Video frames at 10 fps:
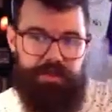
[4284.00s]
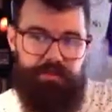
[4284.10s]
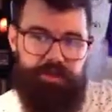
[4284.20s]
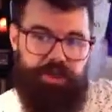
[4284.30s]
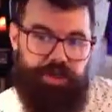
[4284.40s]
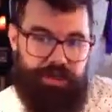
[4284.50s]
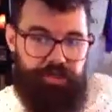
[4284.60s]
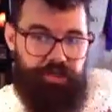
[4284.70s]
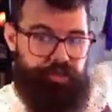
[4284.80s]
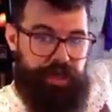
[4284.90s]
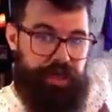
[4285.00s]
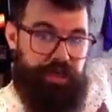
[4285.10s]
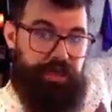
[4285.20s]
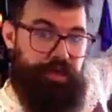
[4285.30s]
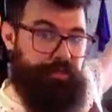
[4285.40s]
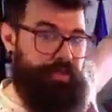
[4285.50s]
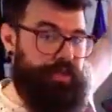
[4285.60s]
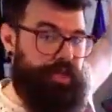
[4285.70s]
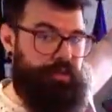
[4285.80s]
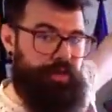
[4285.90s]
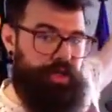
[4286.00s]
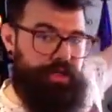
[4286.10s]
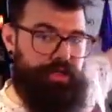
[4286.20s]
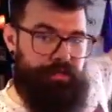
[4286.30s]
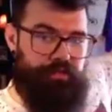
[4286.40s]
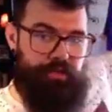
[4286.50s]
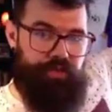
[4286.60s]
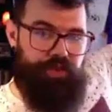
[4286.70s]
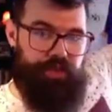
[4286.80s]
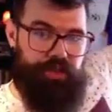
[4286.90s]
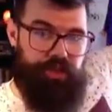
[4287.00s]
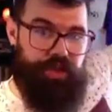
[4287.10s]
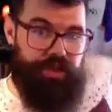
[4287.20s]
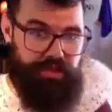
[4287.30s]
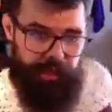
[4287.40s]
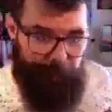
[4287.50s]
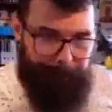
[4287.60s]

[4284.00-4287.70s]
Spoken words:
I'm trying to like do my hand up in the camera. Hands up if you were feeling curious.